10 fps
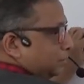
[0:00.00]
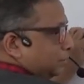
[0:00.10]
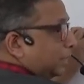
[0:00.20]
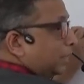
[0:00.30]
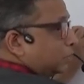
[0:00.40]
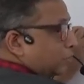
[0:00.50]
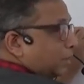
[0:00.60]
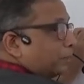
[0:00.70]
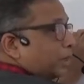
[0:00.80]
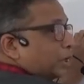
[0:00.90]
there is
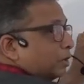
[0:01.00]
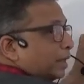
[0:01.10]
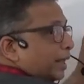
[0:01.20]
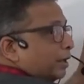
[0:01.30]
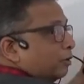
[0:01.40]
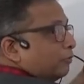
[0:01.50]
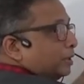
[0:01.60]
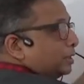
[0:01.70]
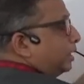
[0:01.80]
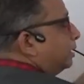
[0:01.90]
one particular angle of
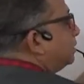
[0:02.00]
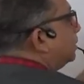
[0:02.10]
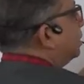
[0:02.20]
incidence,